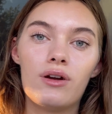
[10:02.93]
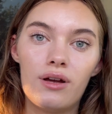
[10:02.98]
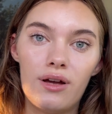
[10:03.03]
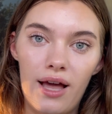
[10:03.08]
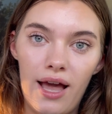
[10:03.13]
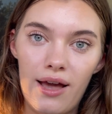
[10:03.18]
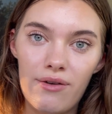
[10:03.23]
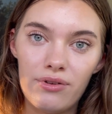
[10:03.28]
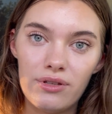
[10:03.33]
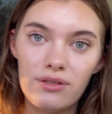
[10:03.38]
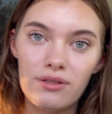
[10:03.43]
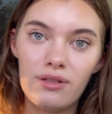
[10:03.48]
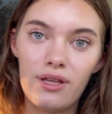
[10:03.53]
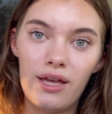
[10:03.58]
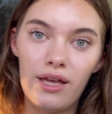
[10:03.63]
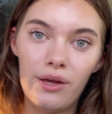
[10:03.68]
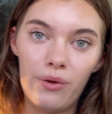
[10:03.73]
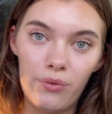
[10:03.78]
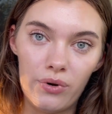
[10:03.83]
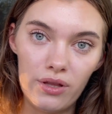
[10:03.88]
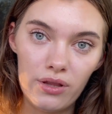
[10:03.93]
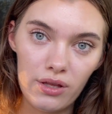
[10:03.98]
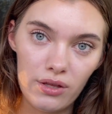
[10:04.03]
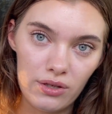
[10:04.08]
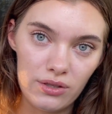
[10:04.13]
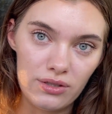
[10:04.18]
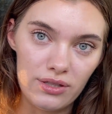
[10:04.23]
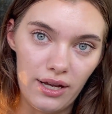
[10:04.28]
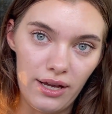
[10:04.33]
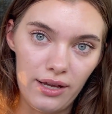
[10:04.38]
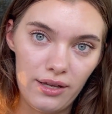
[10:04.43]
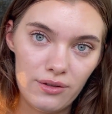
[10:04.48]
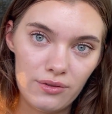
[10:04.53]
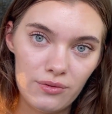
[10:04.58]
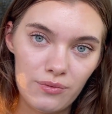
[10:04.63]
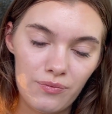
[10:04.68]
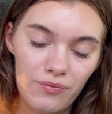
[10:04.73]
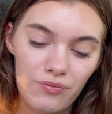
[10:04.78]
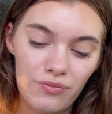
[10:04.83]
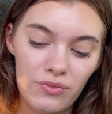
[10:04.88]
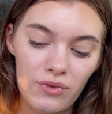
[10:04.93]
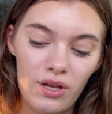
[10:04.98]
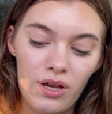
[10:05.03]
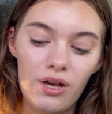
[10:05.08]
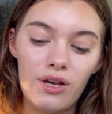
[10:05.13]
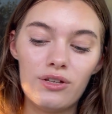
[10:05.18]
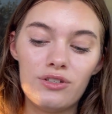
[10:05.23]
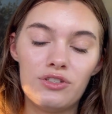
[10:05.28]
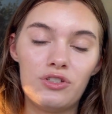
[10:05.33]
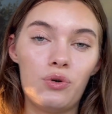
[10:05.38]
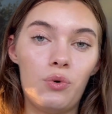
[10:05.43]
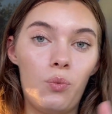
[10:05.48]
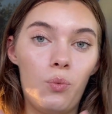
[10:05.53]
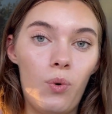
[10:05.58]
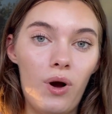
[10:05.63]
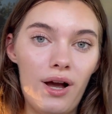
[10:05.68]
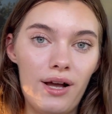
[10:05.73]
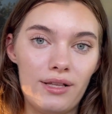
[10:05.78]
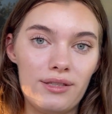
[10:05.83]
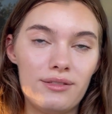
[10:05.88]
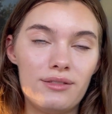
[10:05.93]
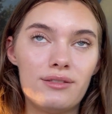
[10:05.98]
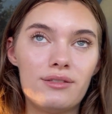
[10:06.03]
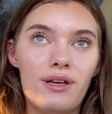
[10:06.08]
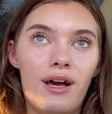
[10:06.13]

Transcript: having a really good diet. So once